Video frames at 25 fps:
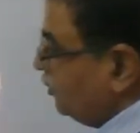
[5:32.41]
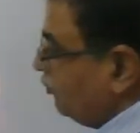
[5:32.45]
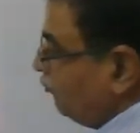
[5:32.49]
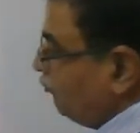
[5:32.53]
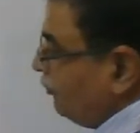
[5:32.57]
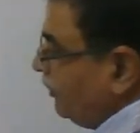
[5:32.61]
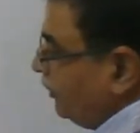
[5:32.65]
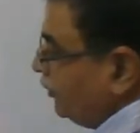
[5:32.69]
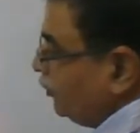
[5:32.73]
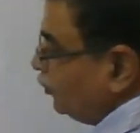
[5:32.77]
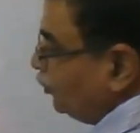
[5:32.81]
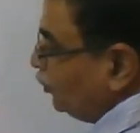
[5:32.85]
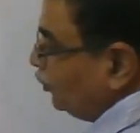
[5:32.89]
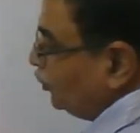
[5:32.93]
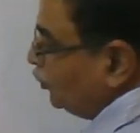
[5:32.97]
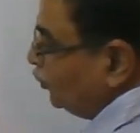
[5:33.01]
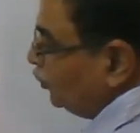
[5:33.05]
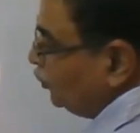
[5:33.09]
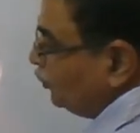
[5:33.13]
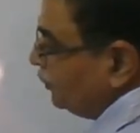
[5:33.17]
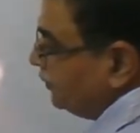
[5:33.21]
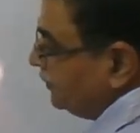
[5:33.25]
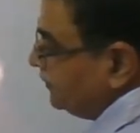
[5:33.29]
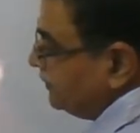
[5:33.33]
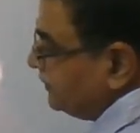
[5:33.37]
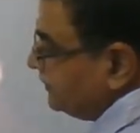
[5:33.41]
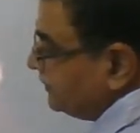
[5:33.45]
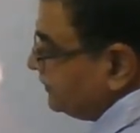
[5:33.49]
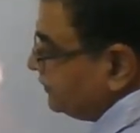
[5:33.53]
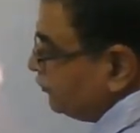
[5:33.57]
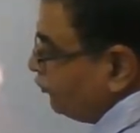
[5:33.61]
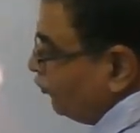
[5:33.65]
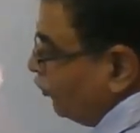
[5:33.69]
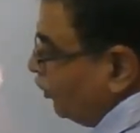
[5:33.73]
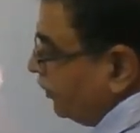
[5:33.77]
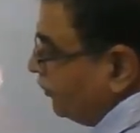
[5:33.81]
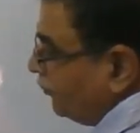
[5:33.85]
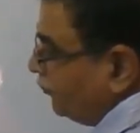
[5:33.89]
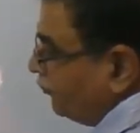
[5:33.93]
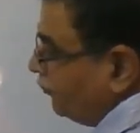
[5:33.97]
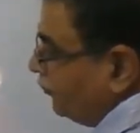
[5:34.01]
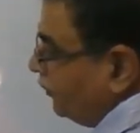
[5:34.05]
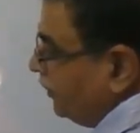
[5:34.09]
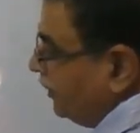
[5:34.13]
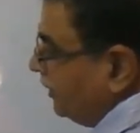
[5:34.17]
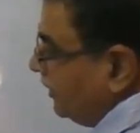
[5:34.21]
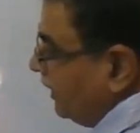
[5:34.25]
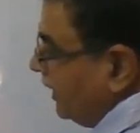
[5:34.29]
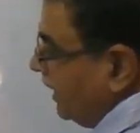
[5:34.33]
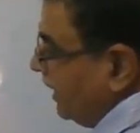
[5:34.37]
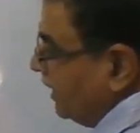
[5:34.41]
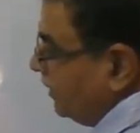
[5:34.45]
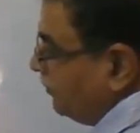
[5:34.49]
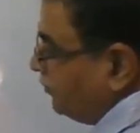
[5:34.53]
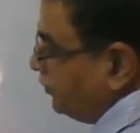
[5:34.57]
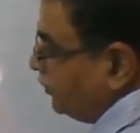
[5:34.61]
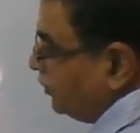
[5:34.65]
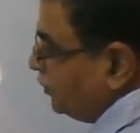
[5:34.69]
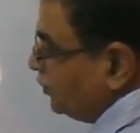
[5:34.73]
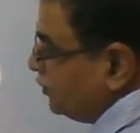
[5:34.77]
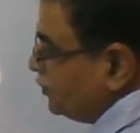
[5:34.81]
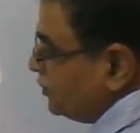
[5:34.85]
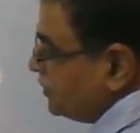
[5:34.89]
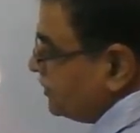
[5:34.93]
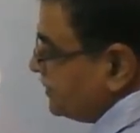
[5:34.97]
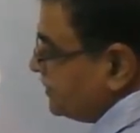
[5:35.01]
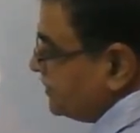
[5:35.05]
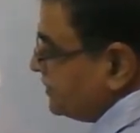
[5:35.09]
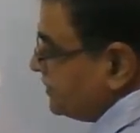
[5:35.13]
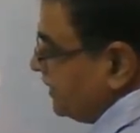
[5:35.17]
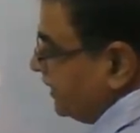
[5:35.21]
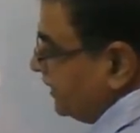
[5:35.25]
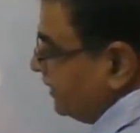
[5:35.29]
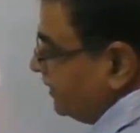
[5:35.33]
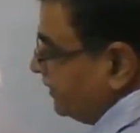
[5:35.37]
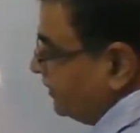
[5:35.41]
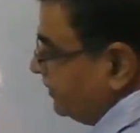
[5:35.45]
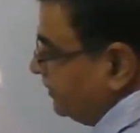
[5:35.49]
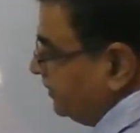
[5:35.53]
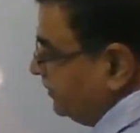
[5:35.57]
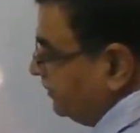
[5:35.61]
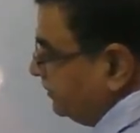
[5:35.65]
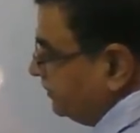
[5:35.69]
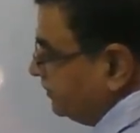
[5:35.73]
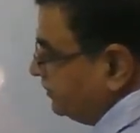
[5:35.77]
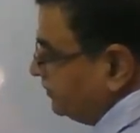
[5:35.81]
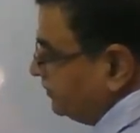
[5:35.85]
When you do this, what will help you? Just check here.